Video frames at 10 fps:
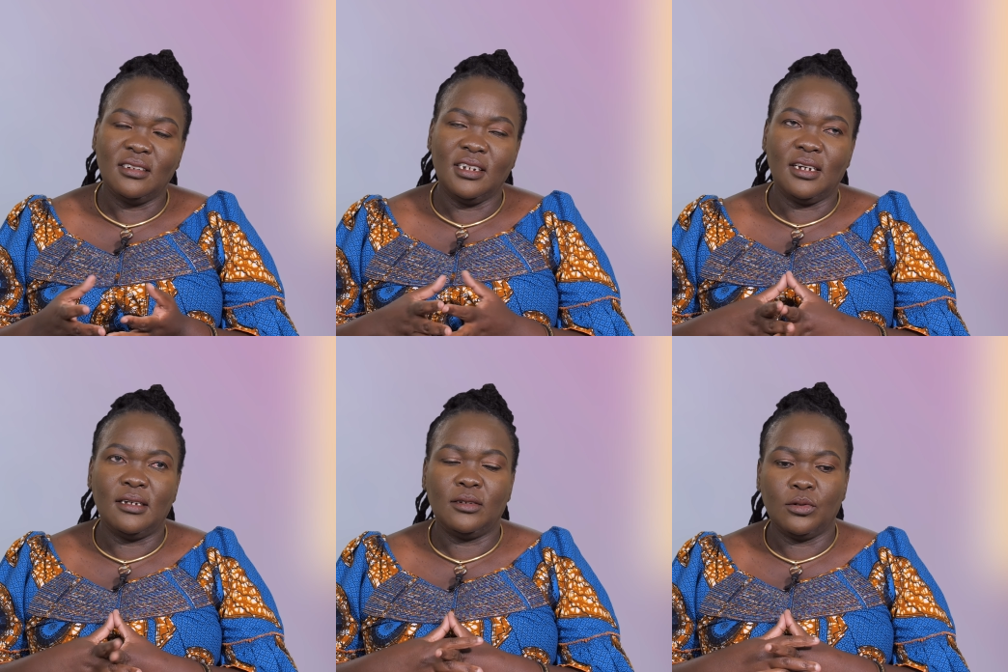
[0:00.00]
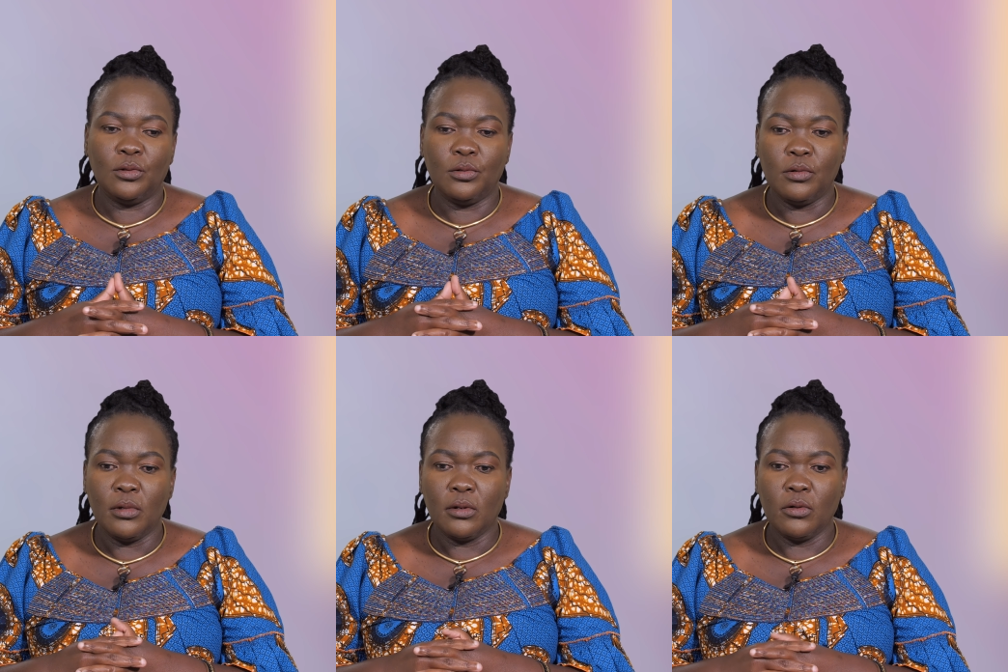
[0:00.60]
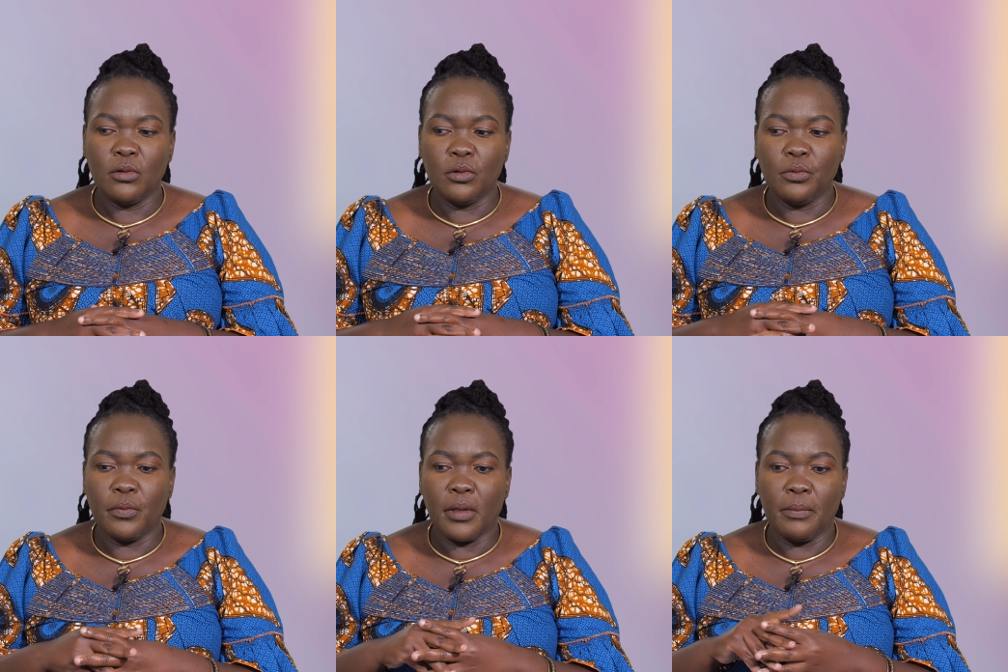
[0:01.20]
Yeah, so
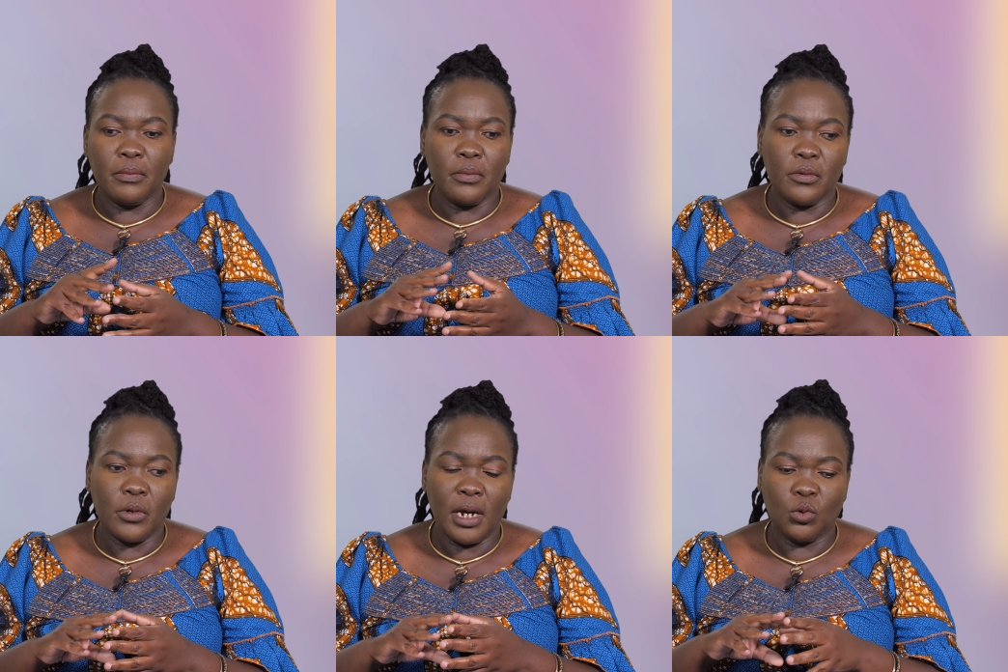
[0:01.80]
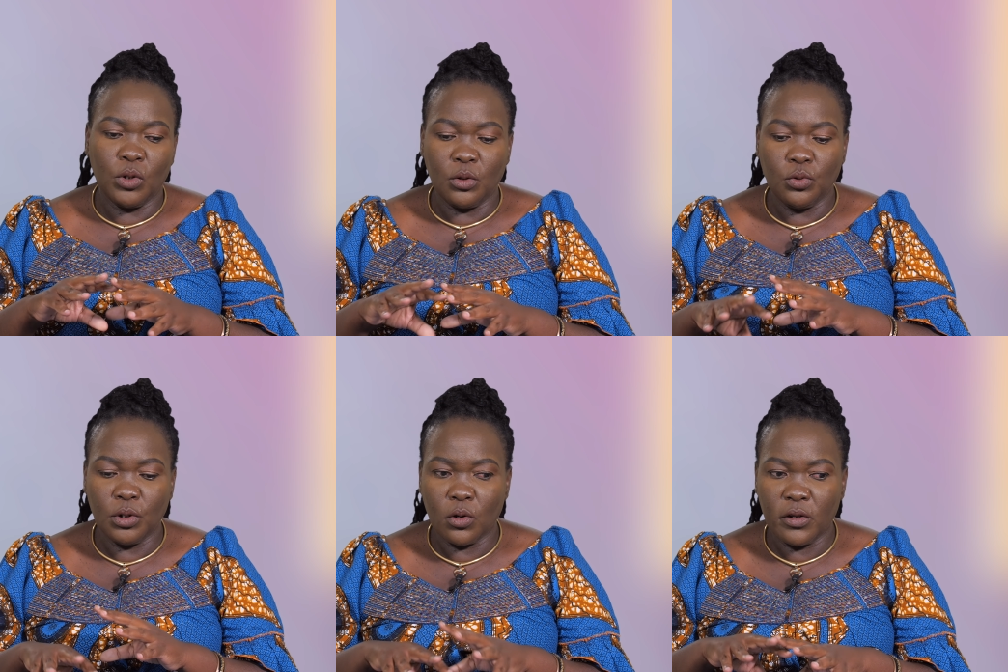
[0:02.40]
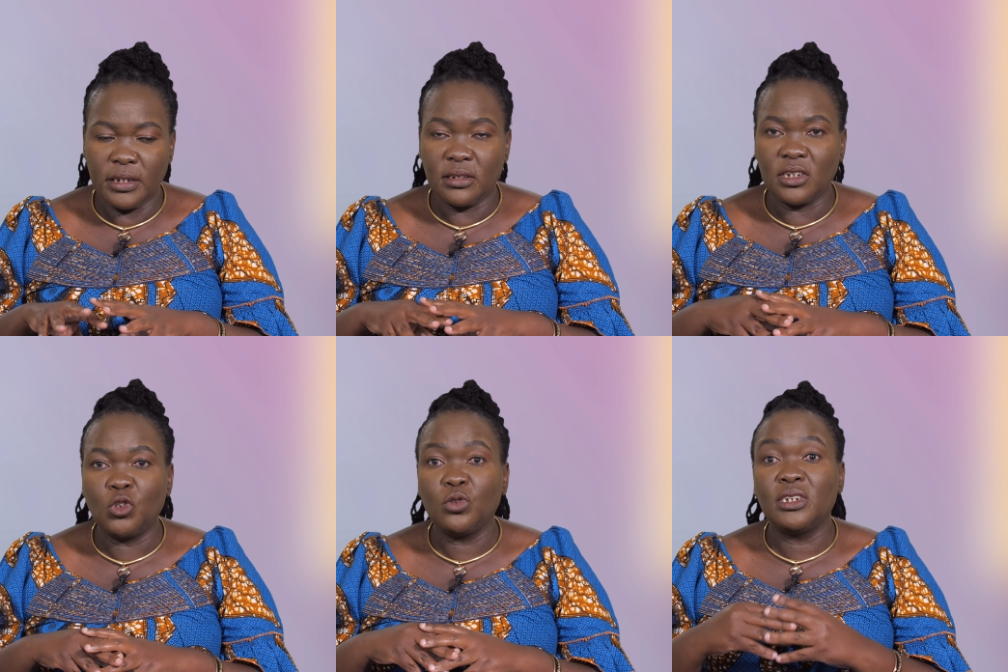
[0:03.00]
uh, as we are doing all this,
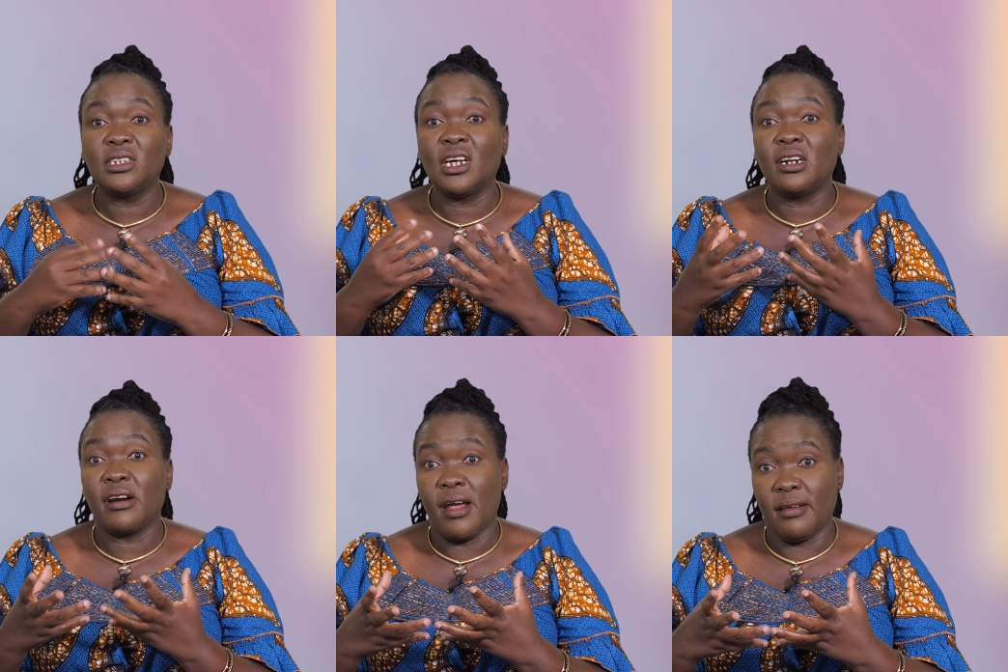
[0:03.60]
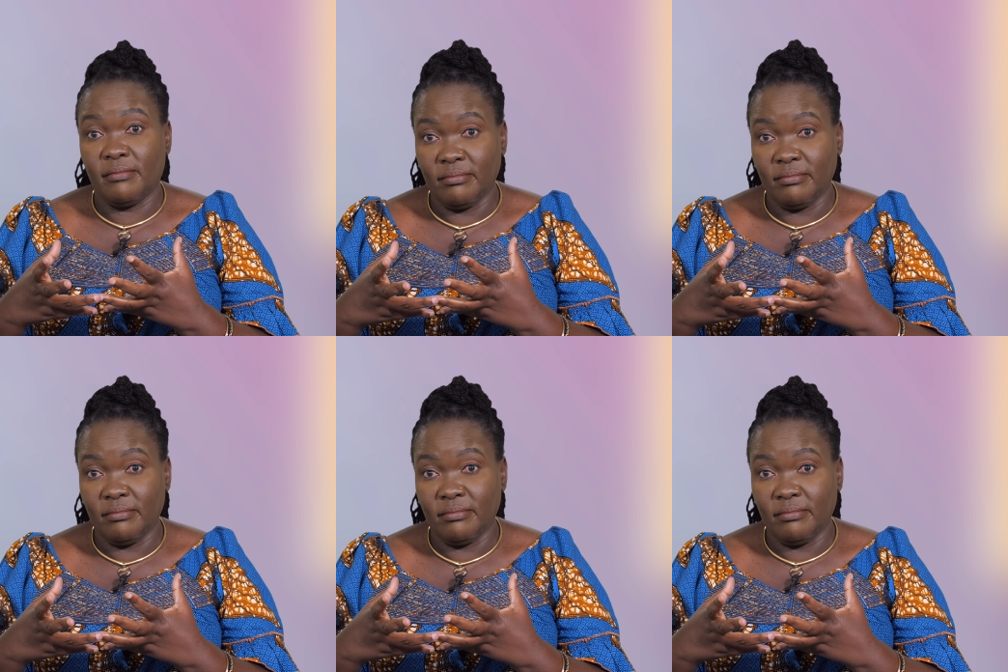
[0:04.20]
the children start crying.